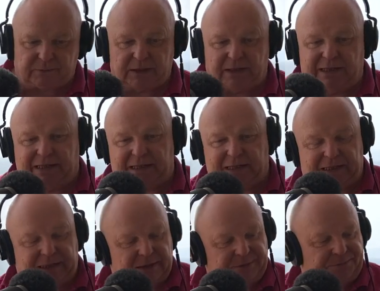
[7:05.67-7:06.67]
Click,
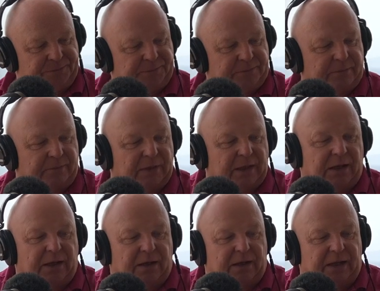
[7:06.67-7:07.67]
click.
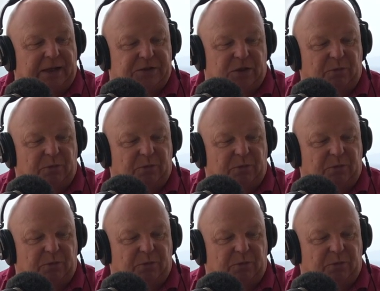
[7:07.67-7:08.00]
It's